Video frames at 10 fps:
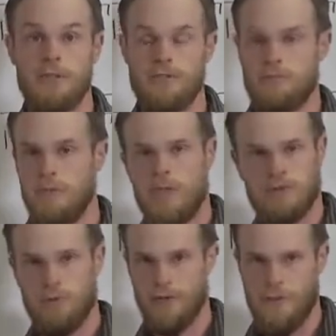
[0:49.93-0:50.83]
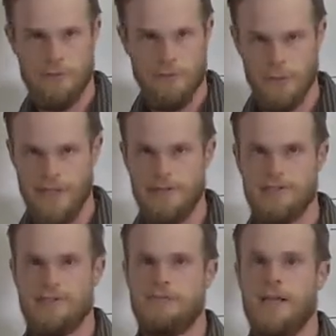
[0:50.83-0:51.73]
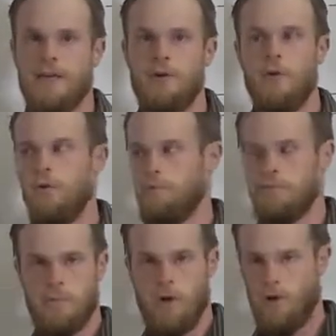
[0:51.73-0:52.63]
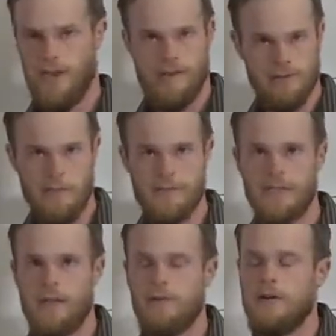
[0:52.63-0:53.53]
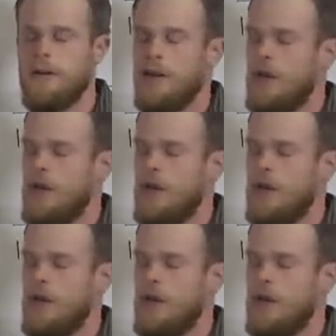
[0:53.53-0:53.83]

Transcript: Just scroll down through their playlist. They've got them all kind of lumped together.